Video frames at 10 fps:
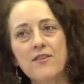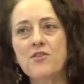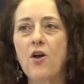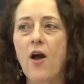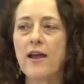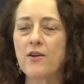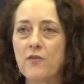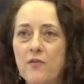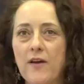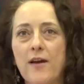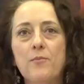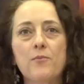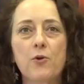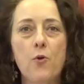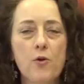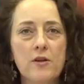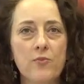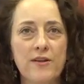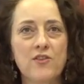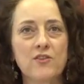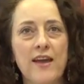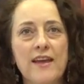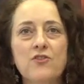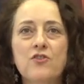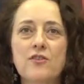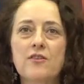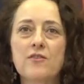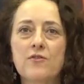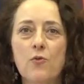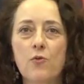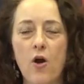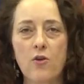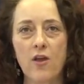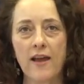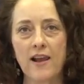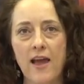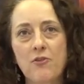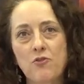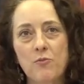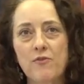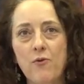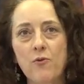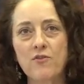this kind of recorded presentation in an online classroom before,